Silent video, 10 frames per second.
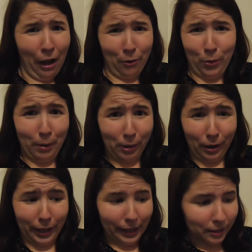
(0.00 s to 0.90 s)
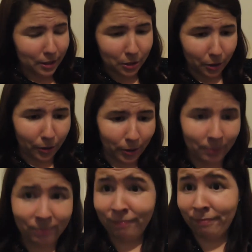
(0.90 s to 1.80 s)
I don't wear bralettes. So
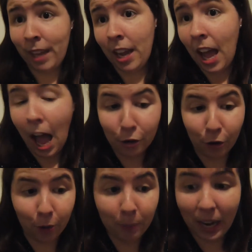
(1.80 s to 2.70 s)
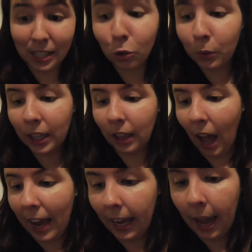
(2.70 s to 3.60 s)
I don't know, but I still really like it.